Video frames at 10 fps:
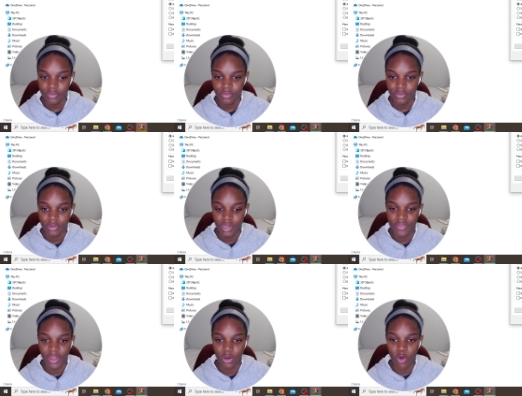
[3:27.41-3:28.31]
And
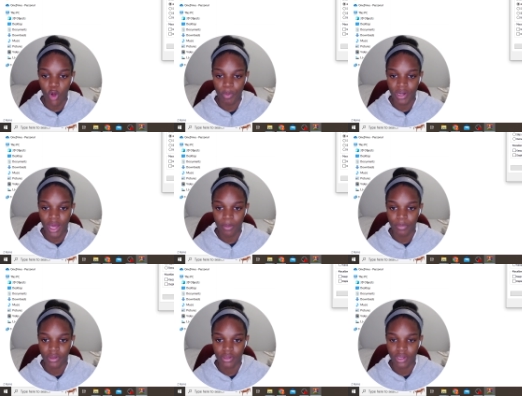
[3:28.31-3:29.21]
that'll open up
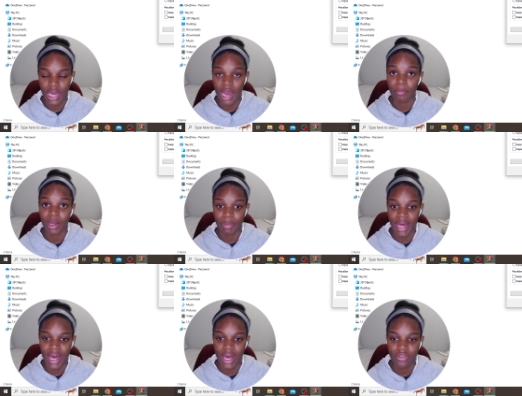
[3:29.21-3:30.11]
a
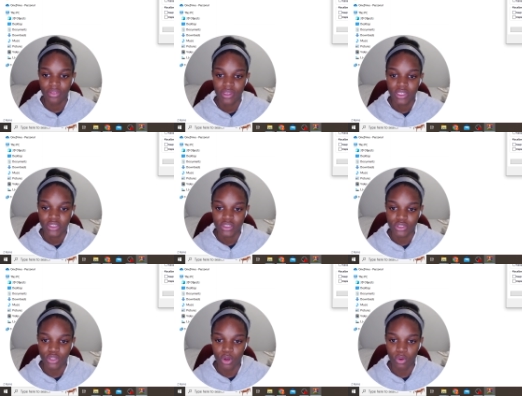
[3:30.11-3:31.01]
path.
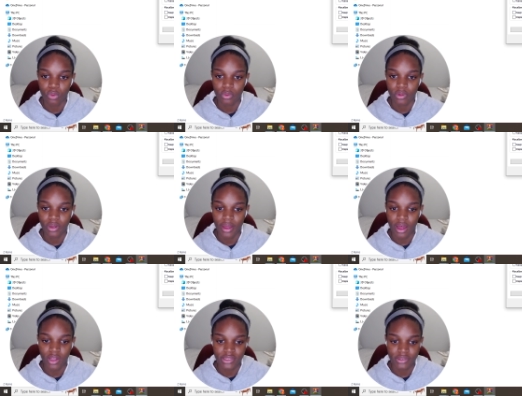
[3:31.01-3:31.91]
So
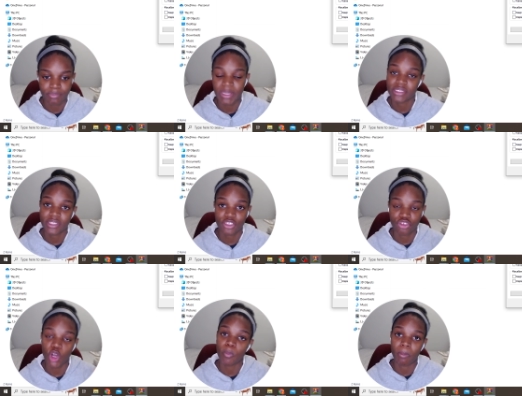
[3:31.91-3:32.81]
I'll basically just
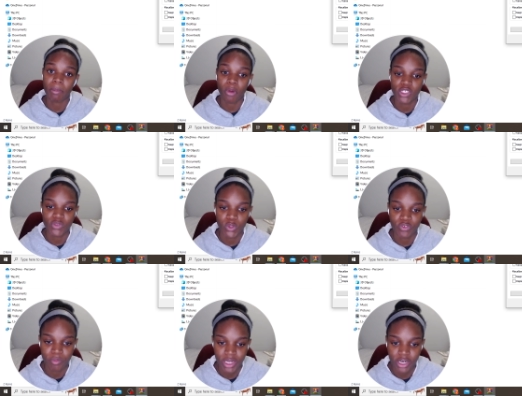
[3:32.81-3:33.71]
open my mods folder from here.